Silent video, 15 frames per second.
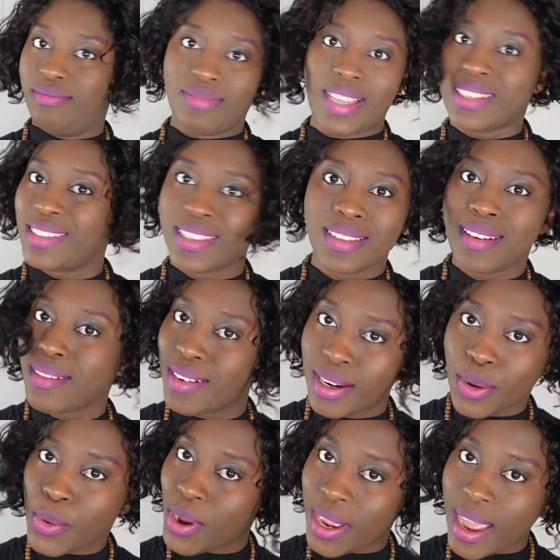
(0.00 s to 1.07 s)
That's not
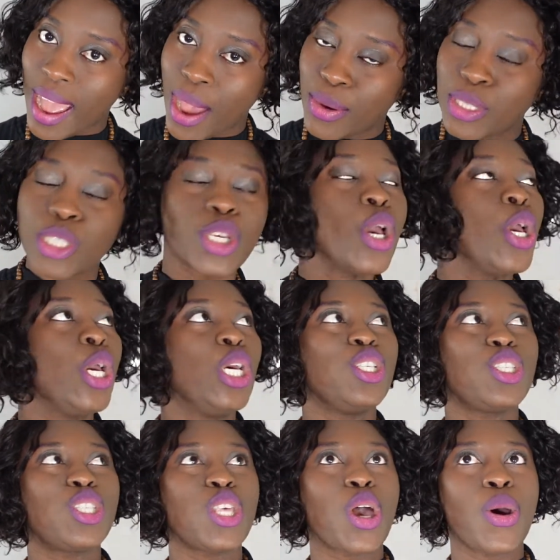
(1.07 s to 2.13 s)
gonna work out.
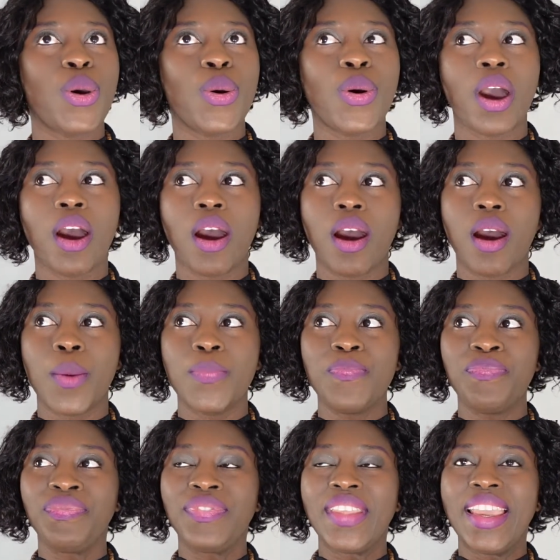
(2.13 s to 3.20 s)
So
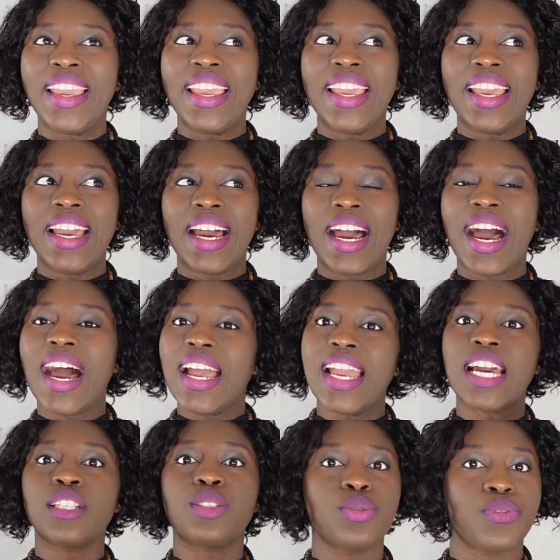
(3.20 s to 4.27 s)
I
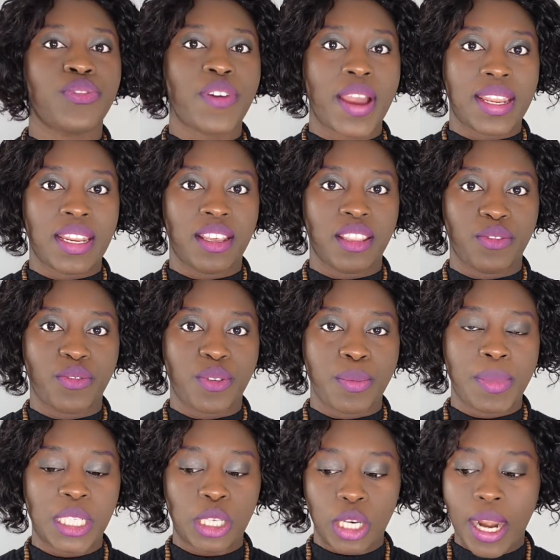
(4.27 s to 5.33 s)
had to find a different
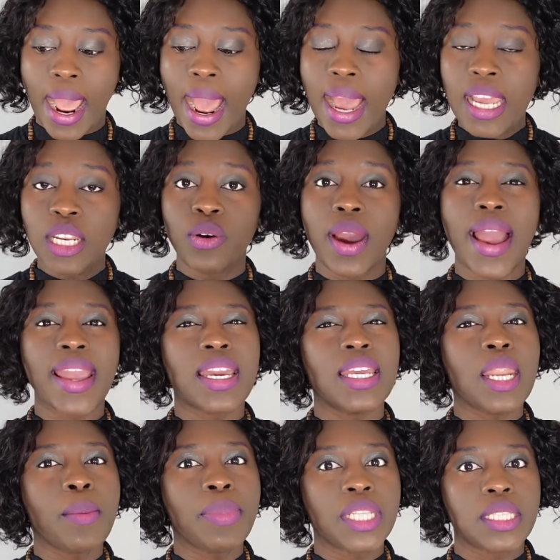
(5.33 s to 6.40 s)
method. I know I can
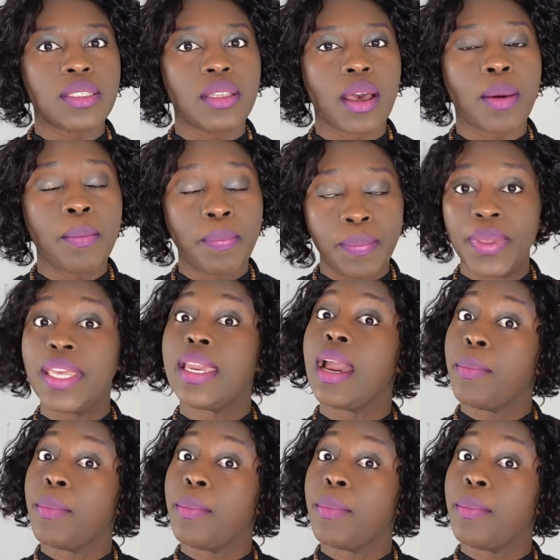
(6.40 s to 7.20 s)
be